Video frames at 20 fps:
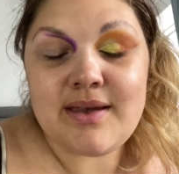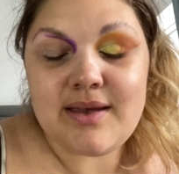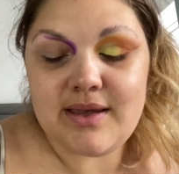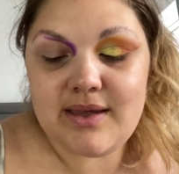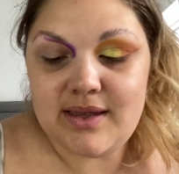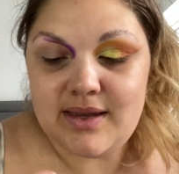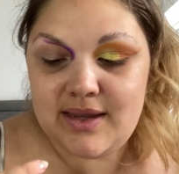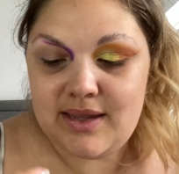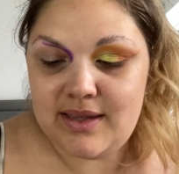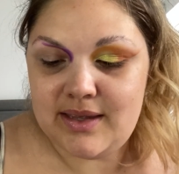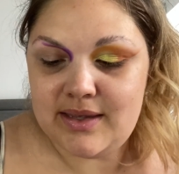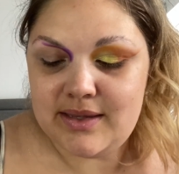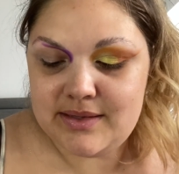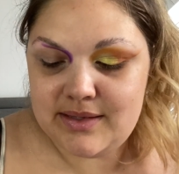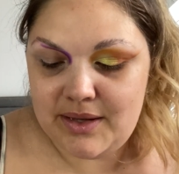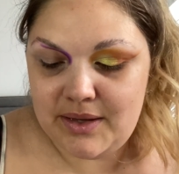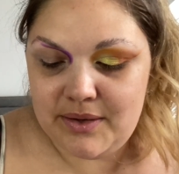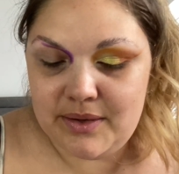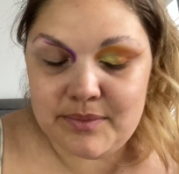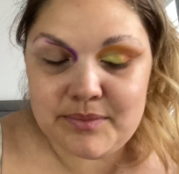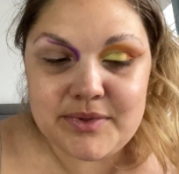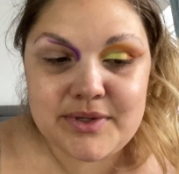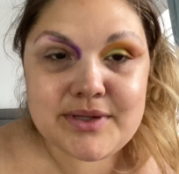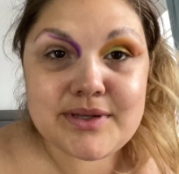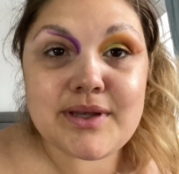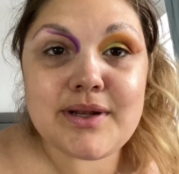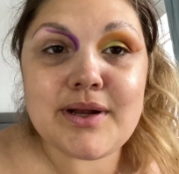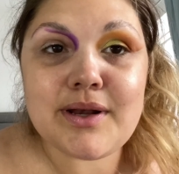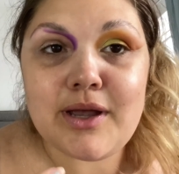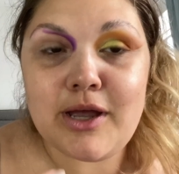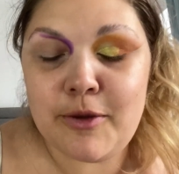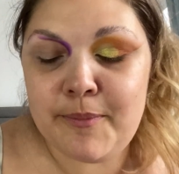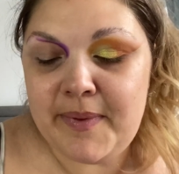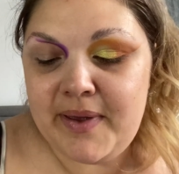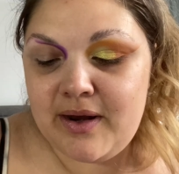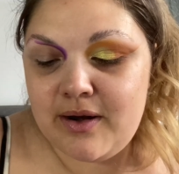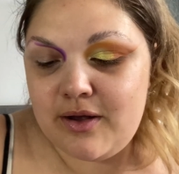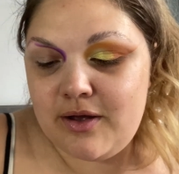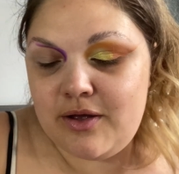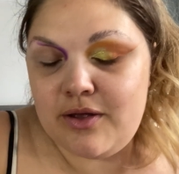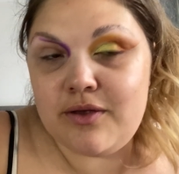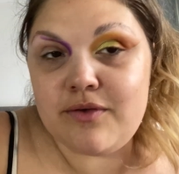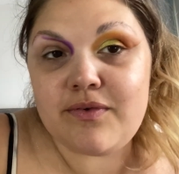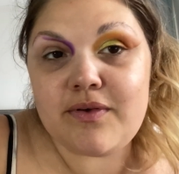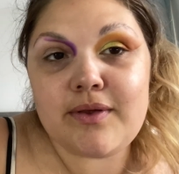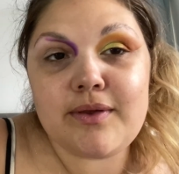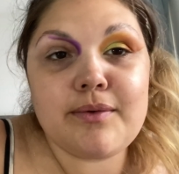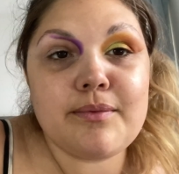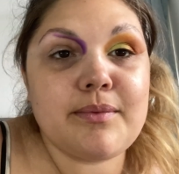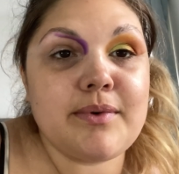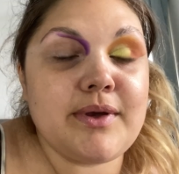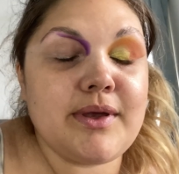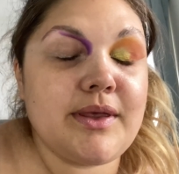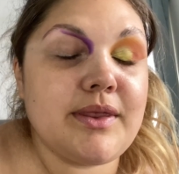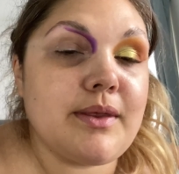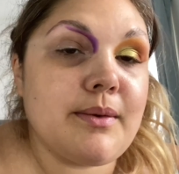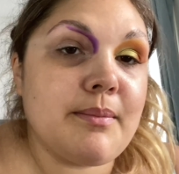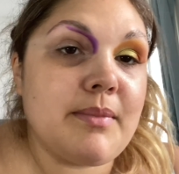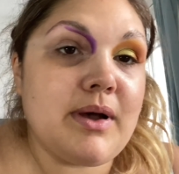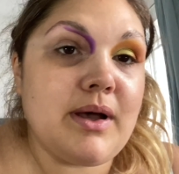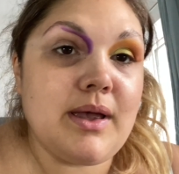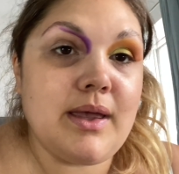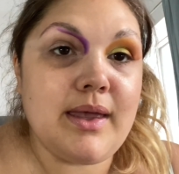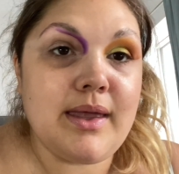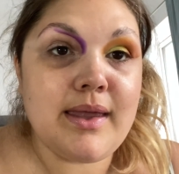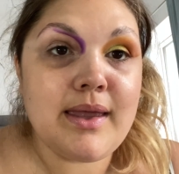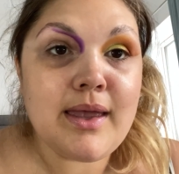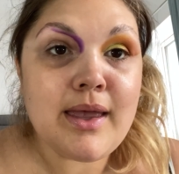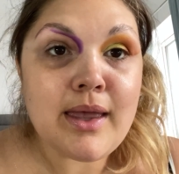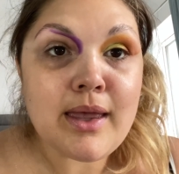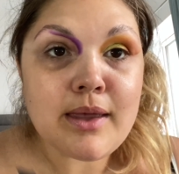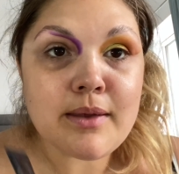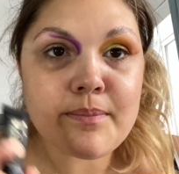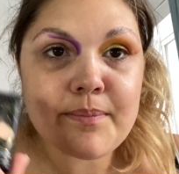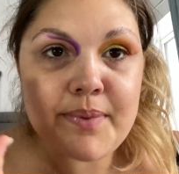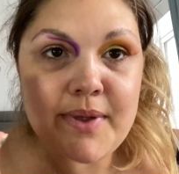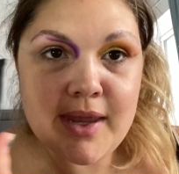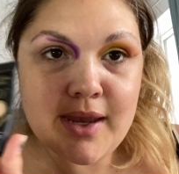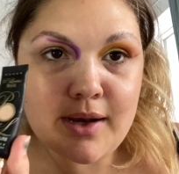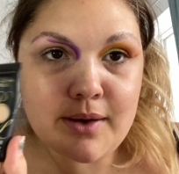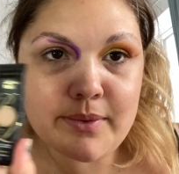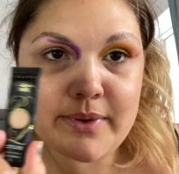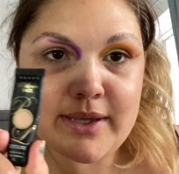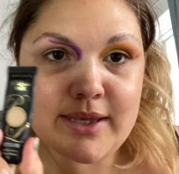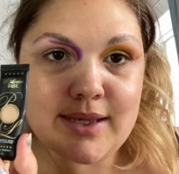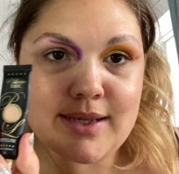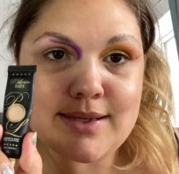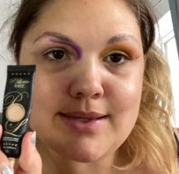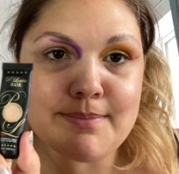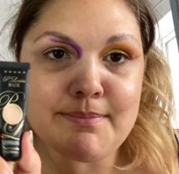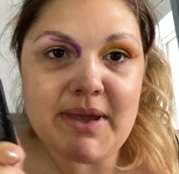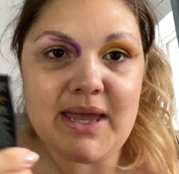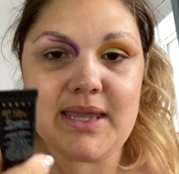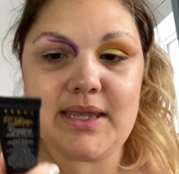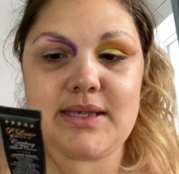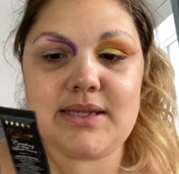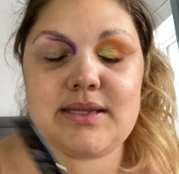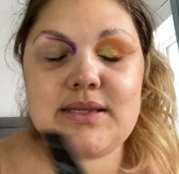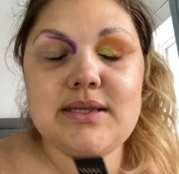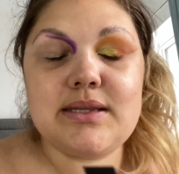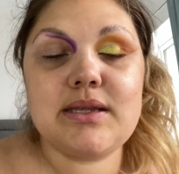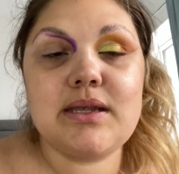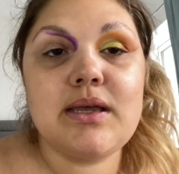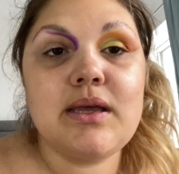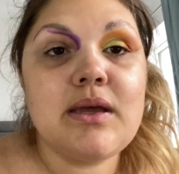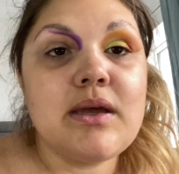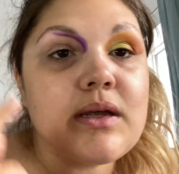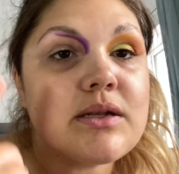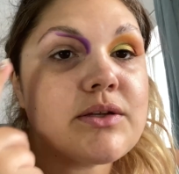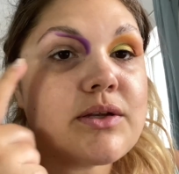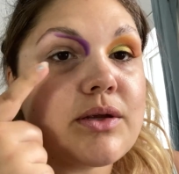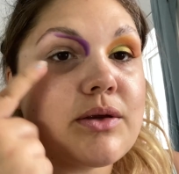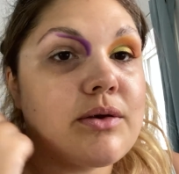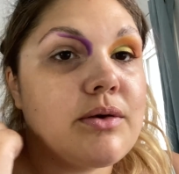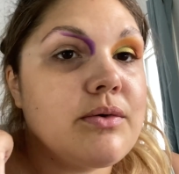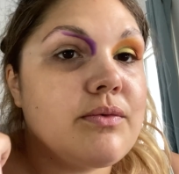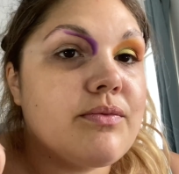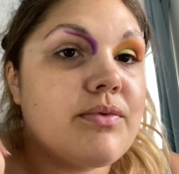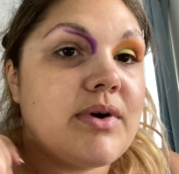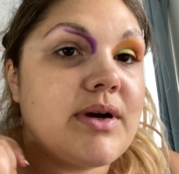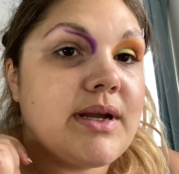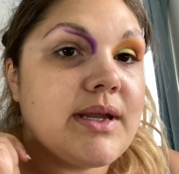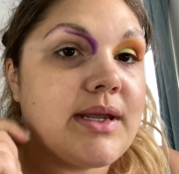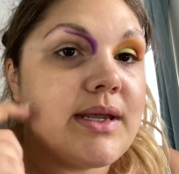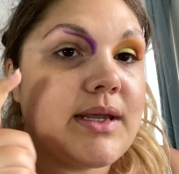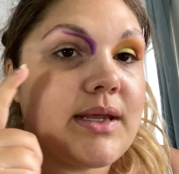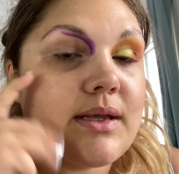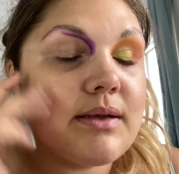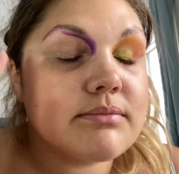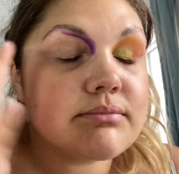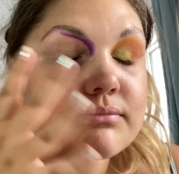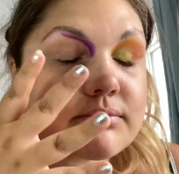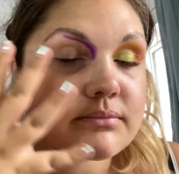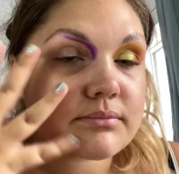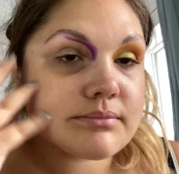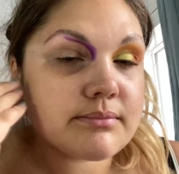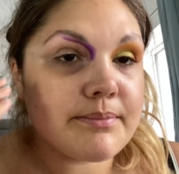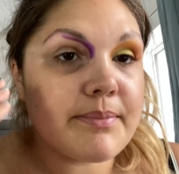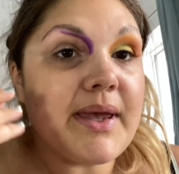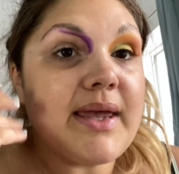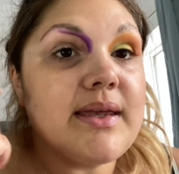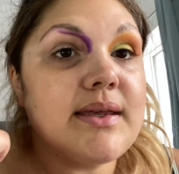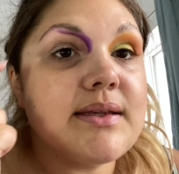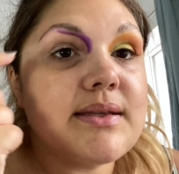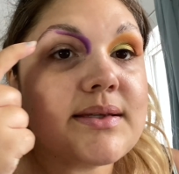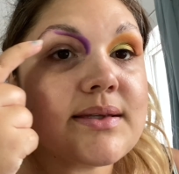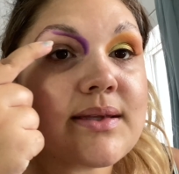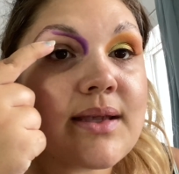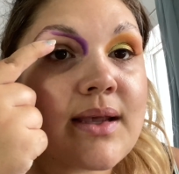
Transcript: Okay, so I'm just going to go back over with my Plouise base to re-base.